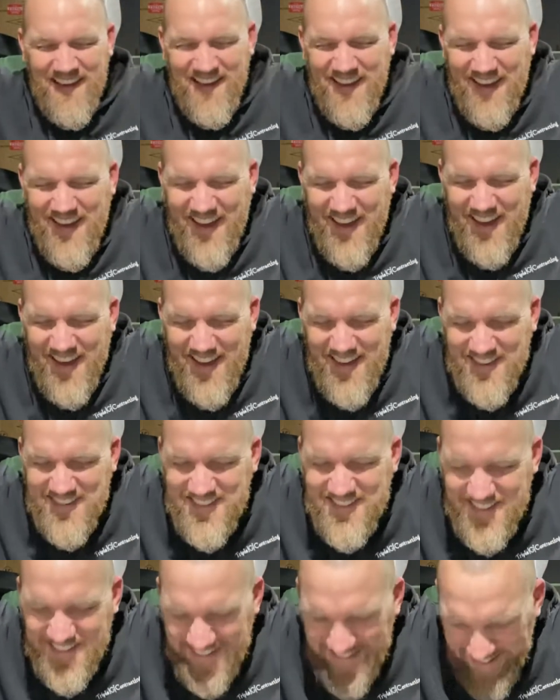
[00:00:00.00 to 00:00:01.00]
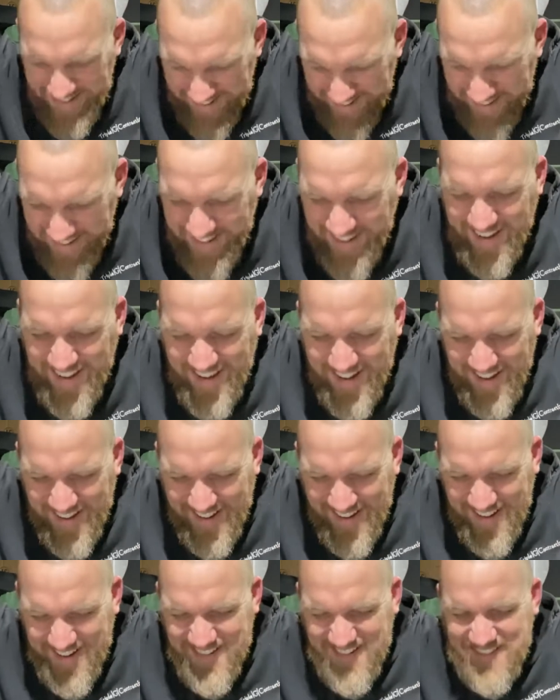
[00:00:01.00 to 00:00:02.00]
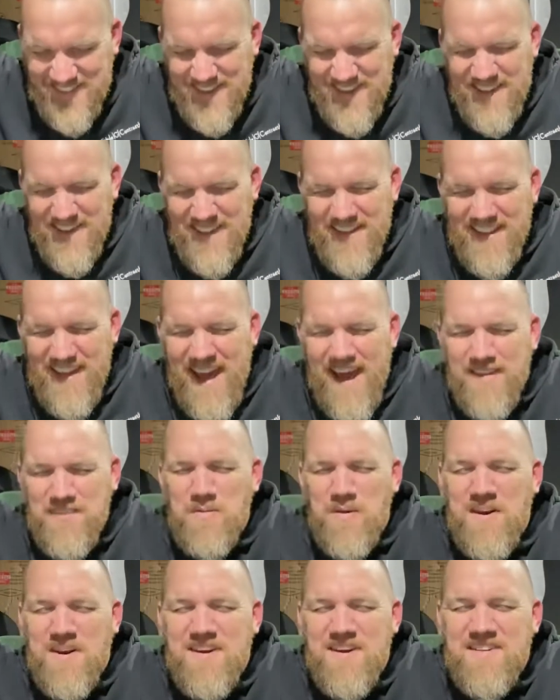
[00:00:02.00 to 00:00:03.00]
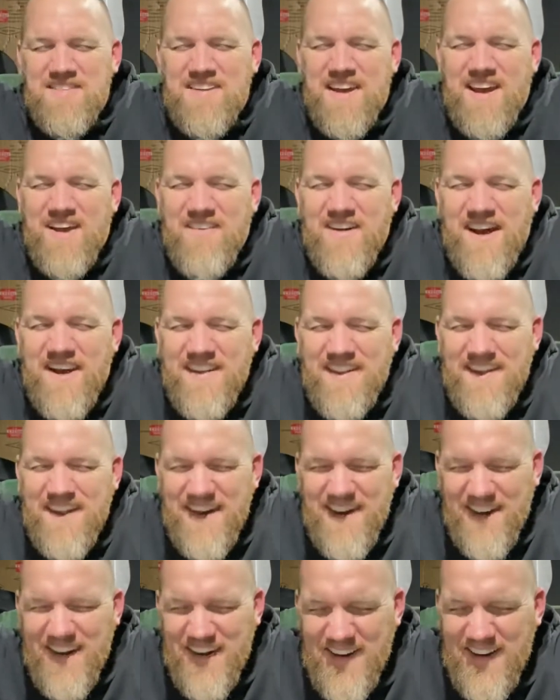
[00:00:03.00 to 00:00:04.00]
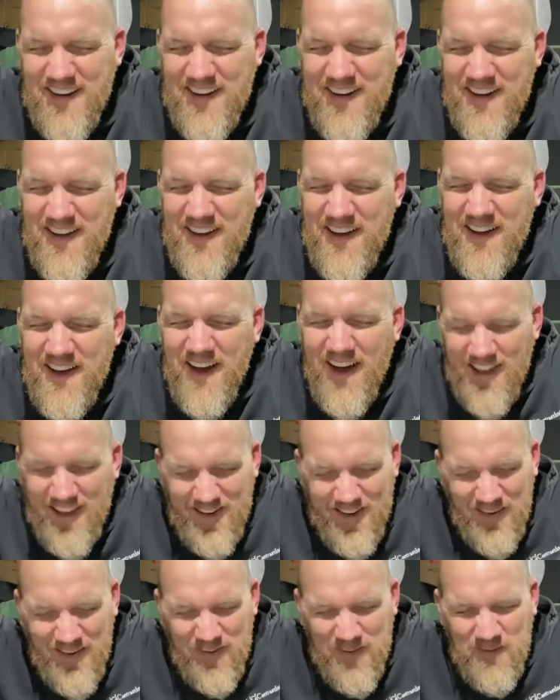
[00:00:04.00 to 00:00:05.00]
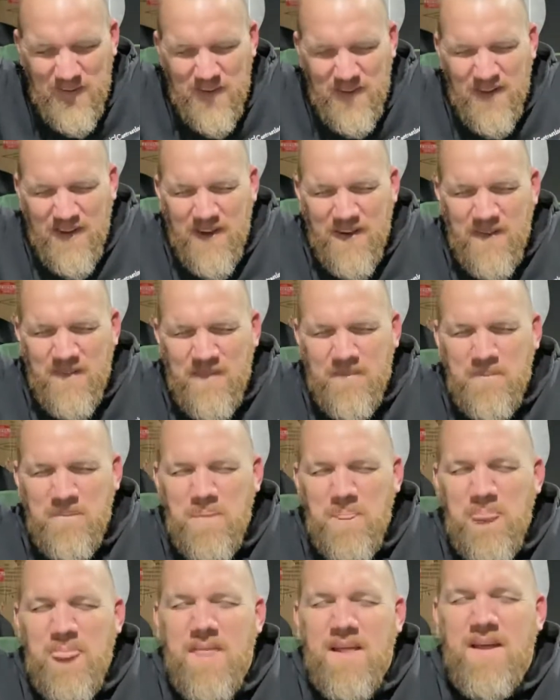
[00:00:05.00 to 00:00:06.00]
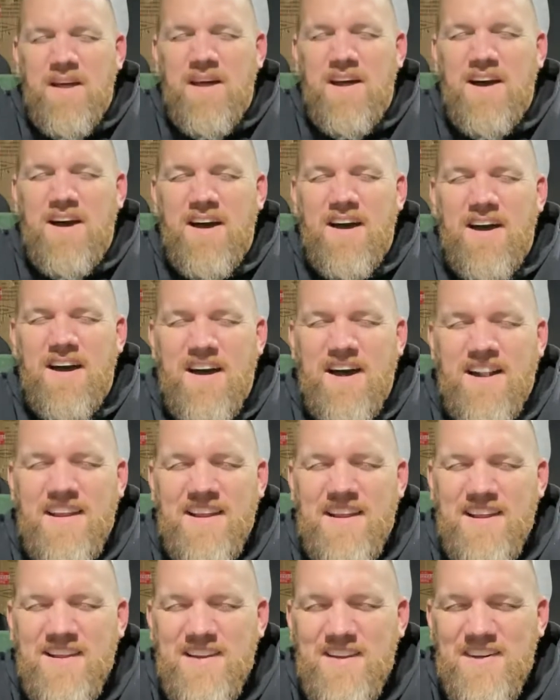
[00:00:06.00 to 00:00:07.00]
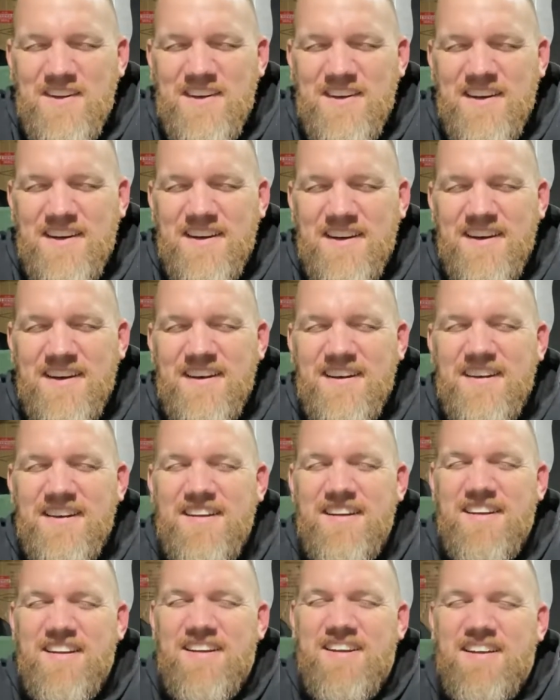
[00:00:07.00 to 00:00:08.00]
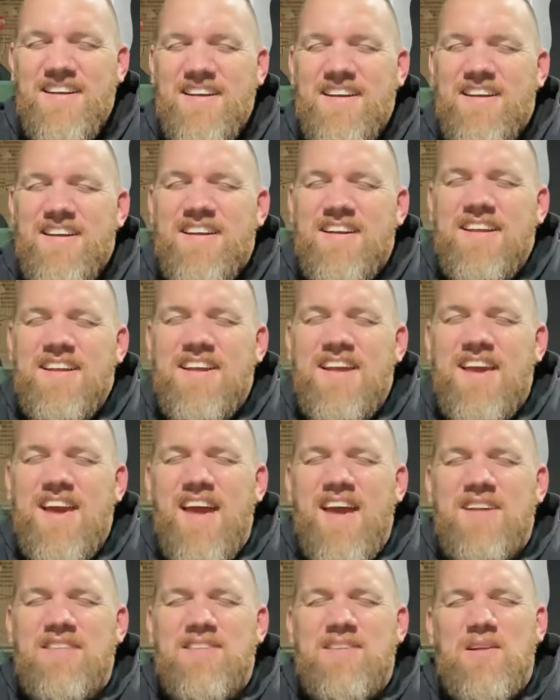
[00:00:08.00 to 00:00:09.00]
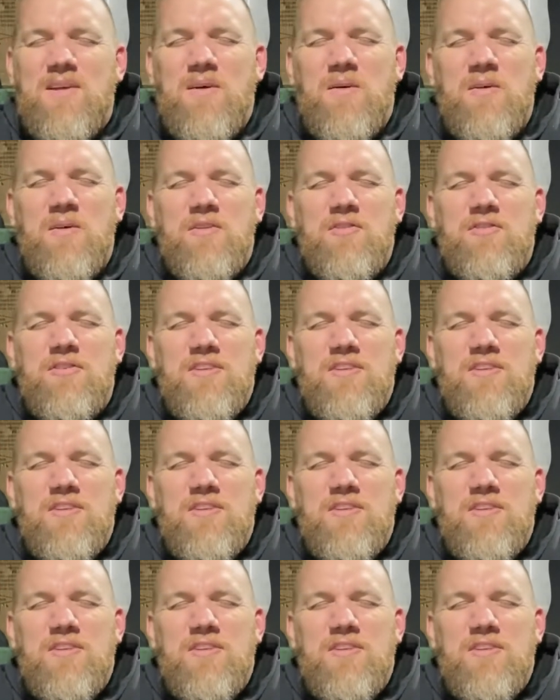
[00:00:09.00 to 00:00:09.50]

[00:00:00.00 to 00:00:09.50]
yes. Yes. That's where it's at right there. Hallelujah. Hallelujah. Yes, Lord Jesus.